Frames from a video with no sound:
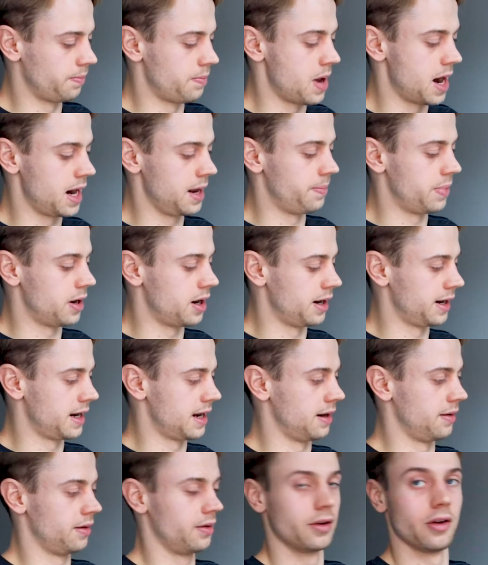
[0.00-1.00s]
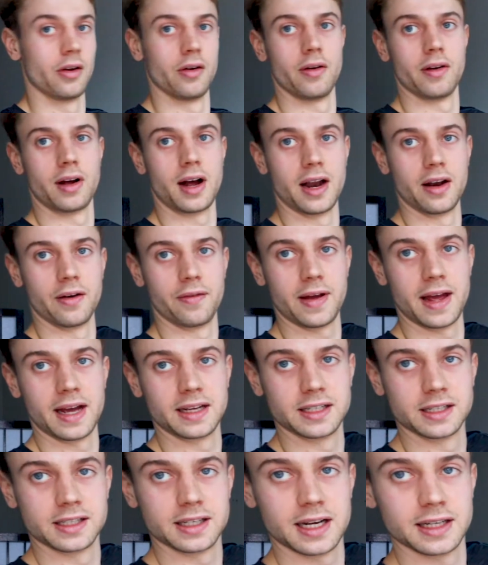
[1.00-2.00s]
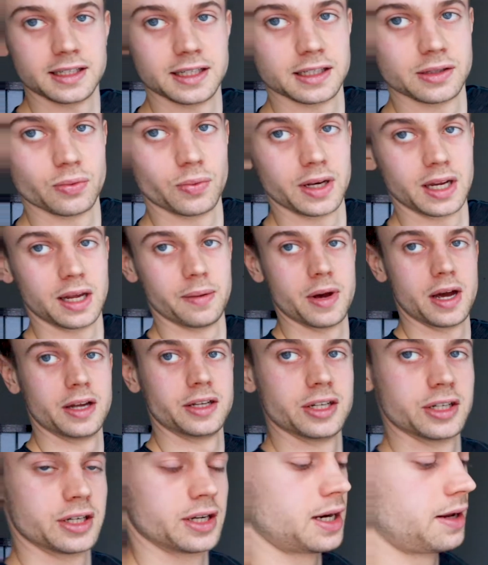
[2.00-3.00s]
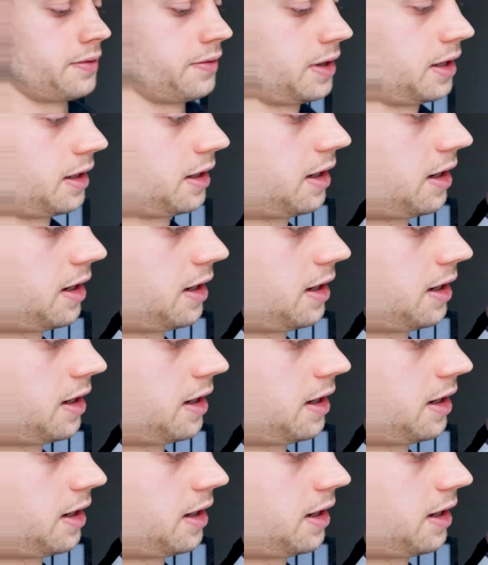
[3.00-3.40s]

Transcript: body part and the kind of exercises with images and everything